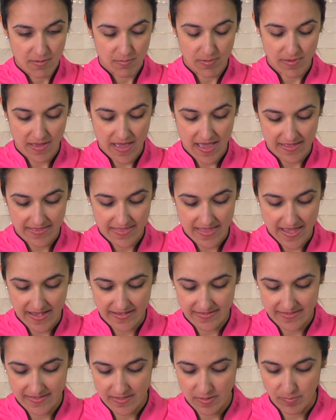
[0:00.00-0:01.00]
we'll add
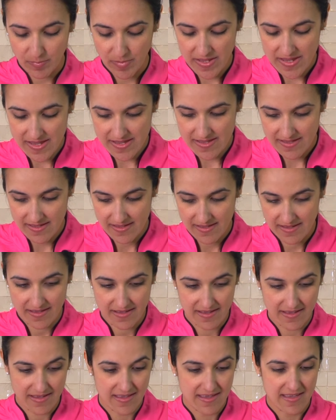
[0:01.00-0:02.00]
that to the plate.
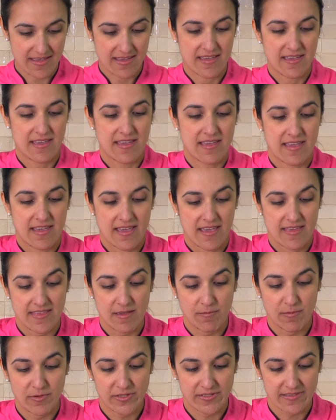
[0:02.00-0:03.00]
And
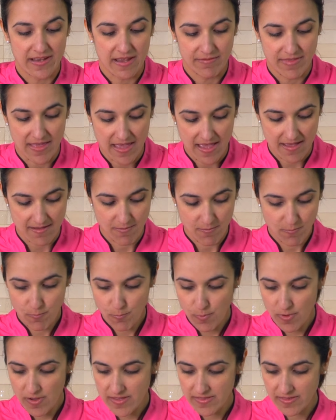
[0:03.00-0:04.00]
then we just have that
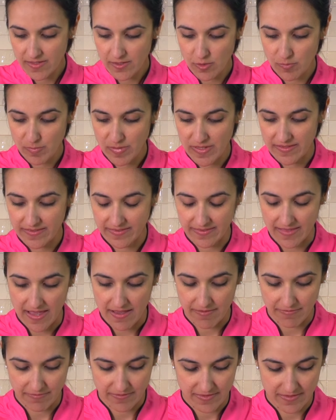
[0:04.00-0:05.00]
one little piece
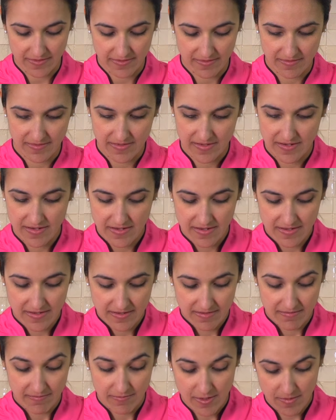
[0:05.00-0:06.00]
left.
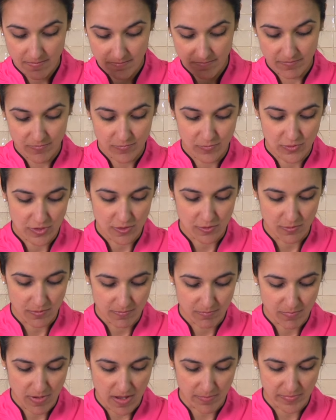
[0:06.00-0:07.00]
Well,
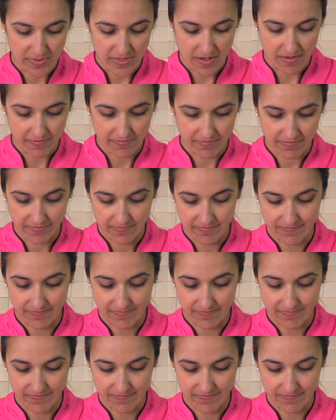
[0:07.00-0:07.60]
2 popped off.